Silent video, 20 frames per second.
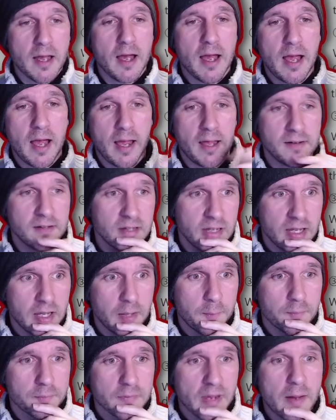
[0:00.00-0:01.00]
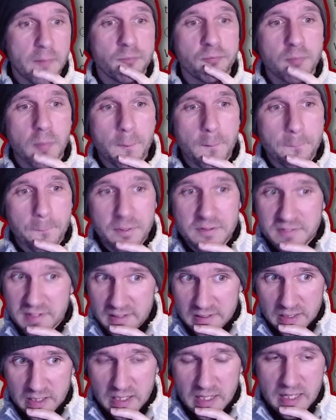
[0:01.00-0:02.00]
And I'm
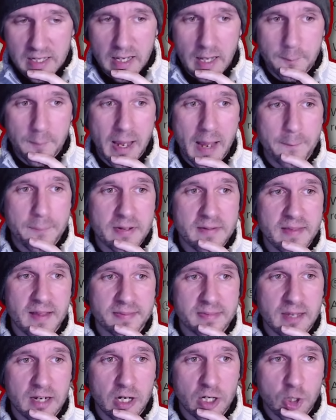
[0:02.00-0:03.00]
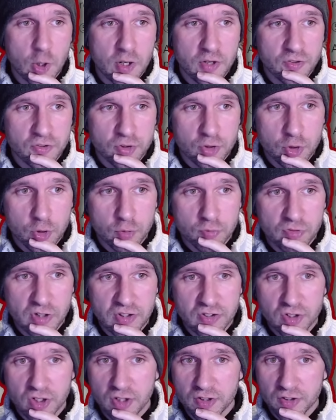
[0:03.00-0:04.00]
particularly happy that they're going to
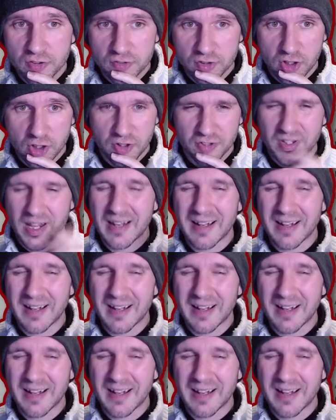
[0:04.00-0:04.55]
return the tuners.